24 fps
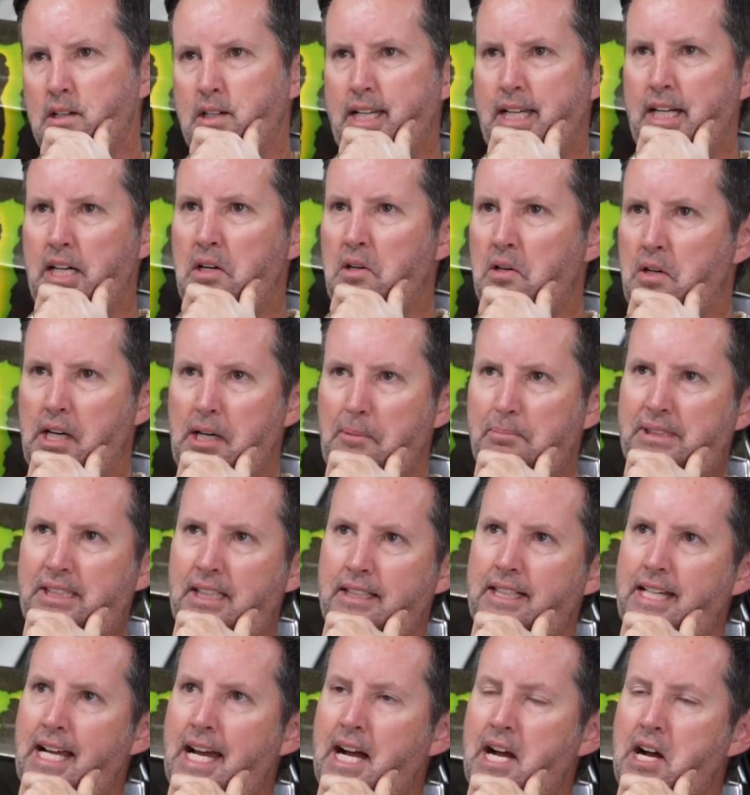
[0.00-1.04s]
you know, ups
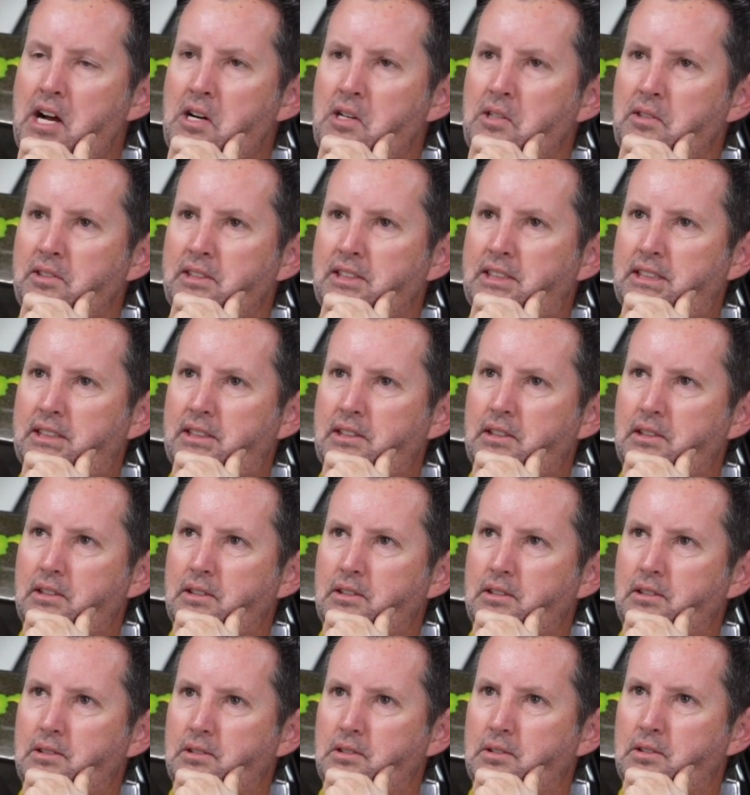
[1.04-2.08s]
and downs,
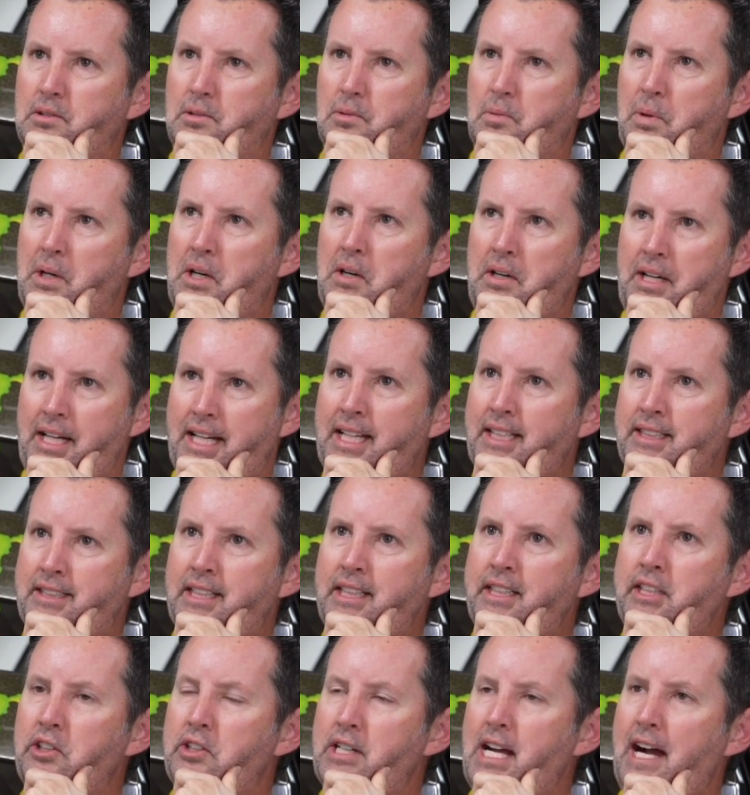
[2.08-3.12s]
well, it
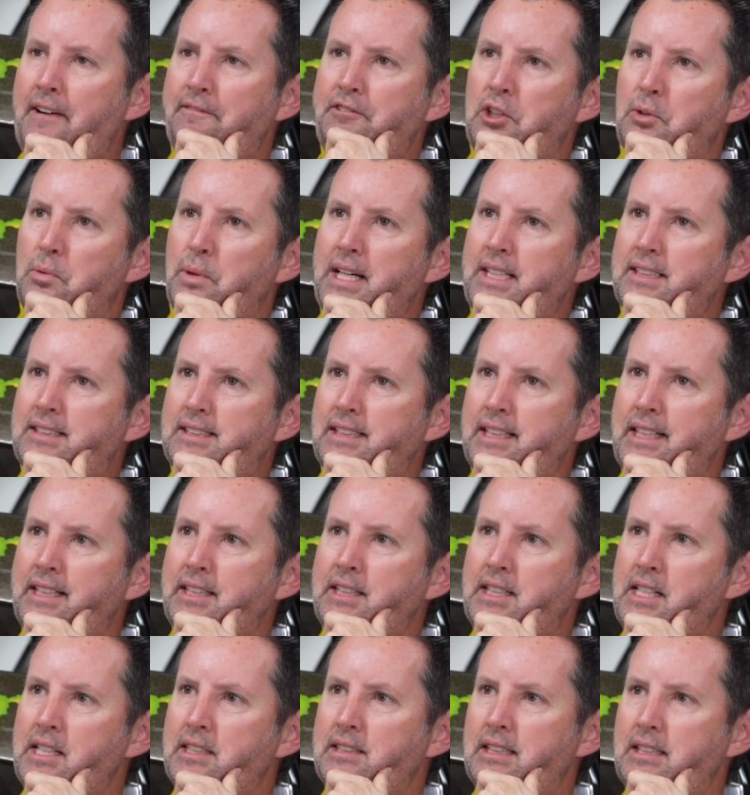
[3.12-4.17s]
continued after racing
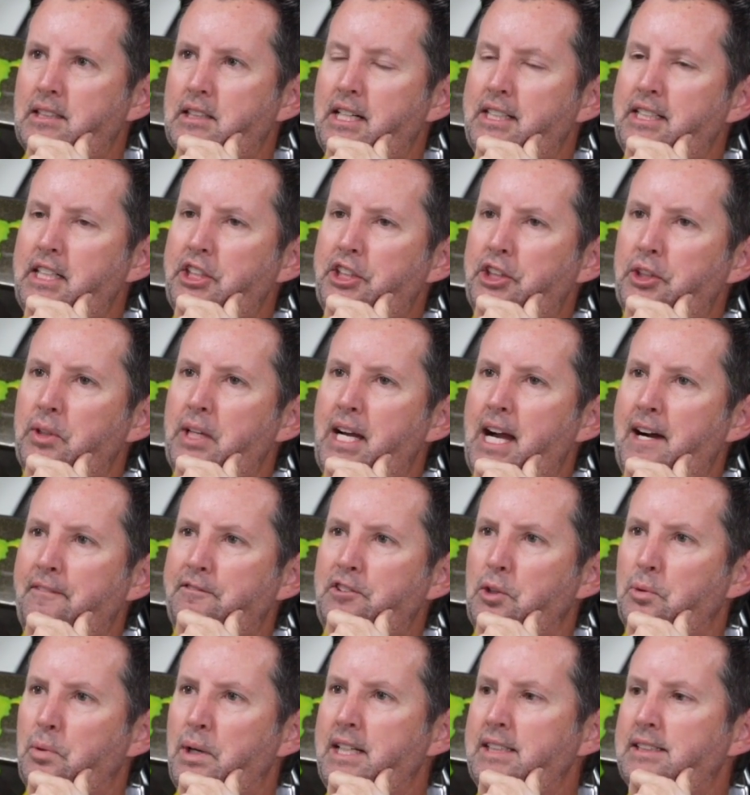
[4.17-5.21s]
because initially
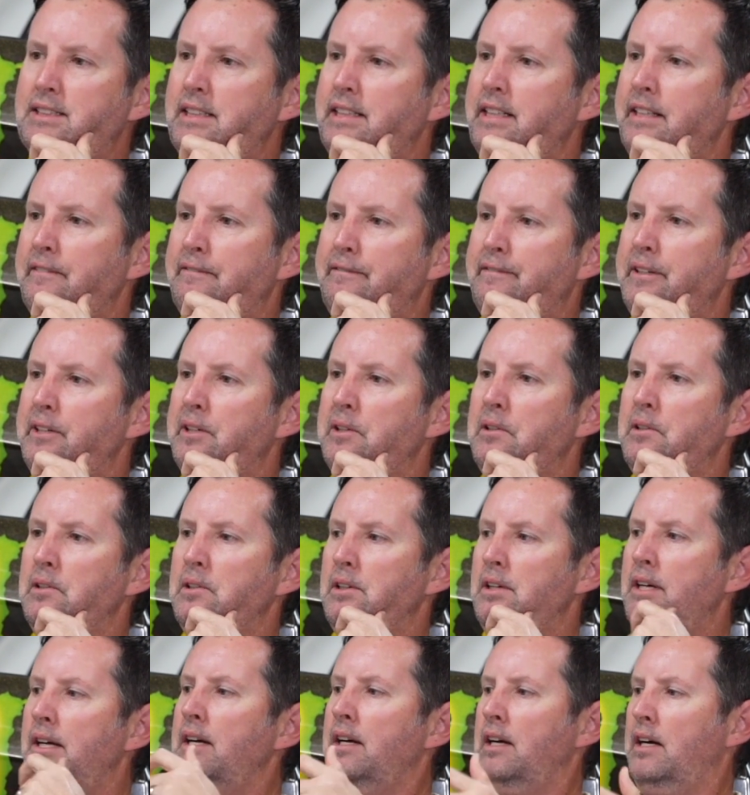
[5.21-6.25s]
after racing, you feel,
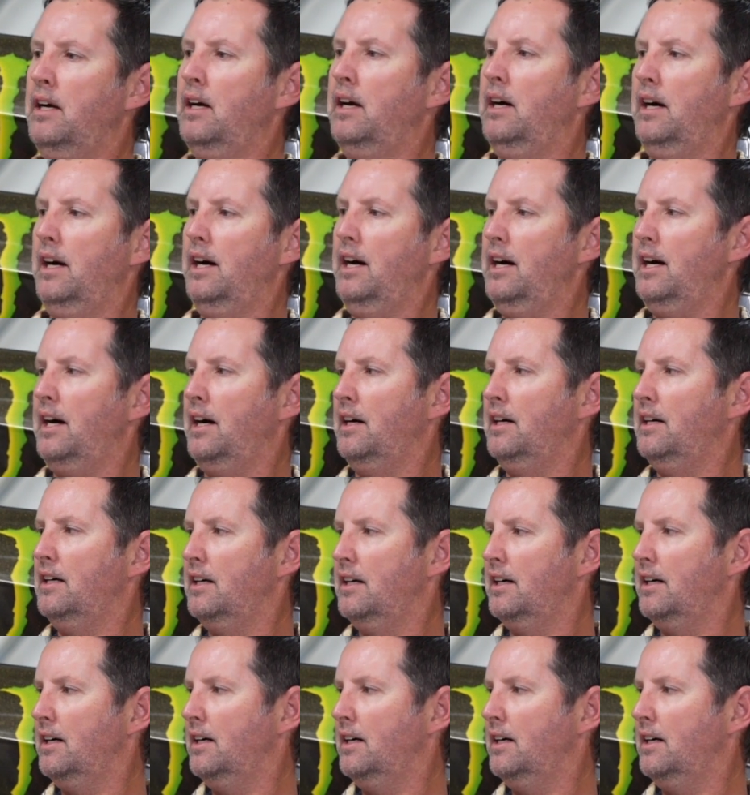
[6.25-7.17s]
ah, oh,